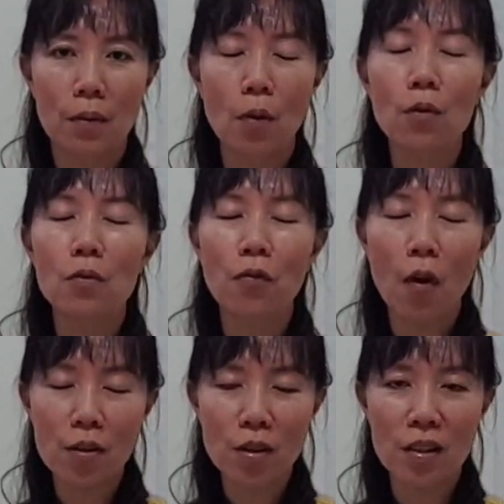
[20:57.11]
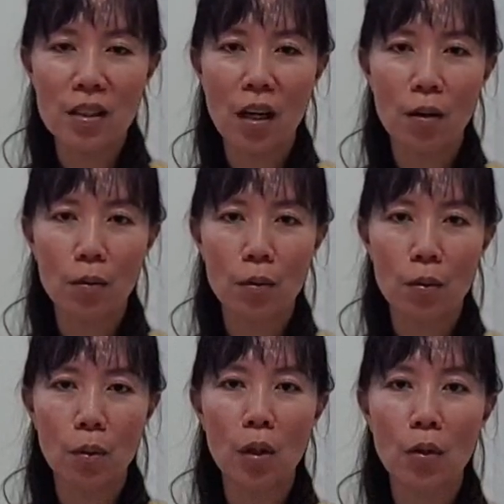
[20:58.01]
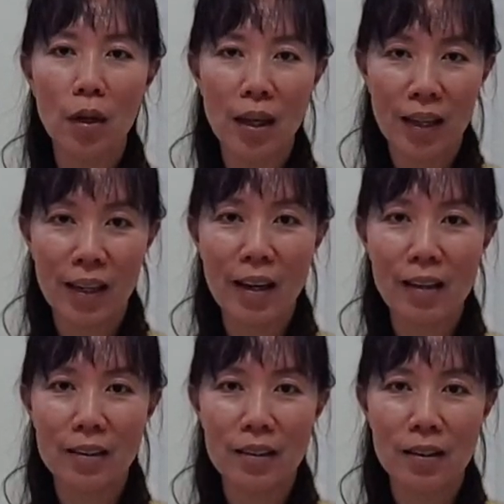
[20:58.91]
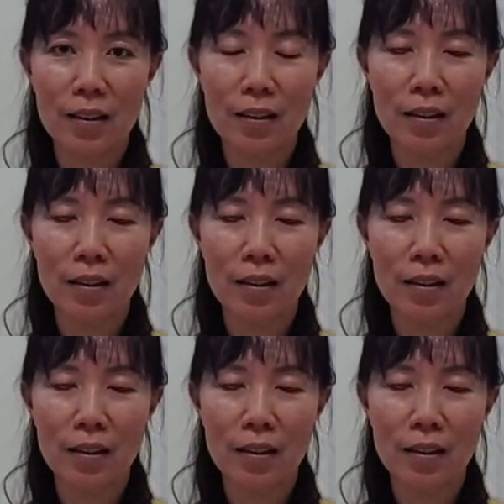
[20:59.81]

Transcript: don't force yourself to a yoga class.